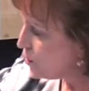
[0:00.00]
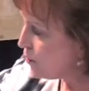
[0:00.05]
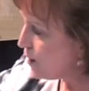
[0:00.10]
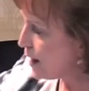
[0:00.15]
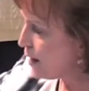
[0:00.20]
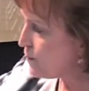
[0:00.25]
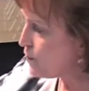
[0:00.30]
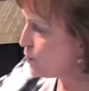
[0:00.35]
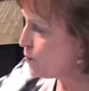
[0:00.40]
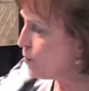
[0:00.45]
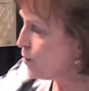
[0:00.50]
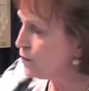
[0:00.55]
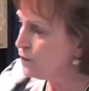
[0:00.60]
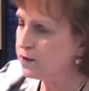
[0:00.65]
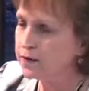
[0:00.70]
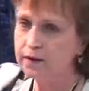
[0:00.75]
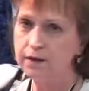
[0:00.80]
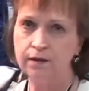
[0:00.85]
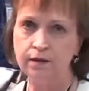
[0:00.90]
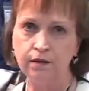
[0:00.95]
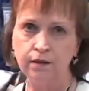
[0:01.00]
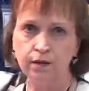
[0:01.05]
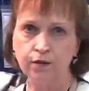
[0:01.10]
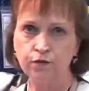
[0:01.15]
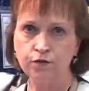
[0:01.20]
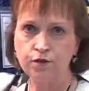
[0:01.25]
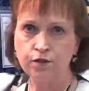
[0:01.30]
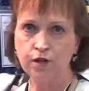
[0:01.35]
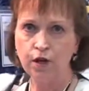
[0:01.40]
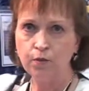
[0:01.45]
and you have your perfect
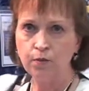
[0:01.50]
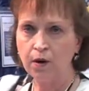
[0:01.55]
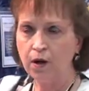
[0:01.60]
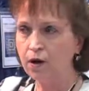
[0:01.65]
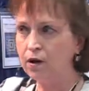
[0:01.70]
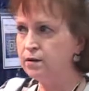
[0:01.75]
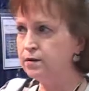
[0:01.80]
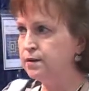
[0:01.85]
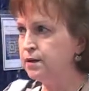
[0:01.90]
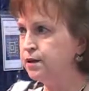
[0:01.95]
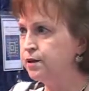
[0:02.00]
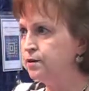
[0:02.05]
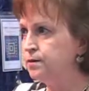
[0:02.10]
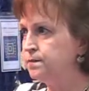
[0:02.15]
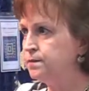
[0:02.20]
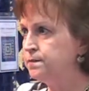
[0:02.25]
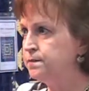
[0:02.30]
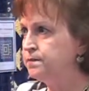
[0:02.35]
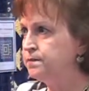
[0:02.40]
little snowball here.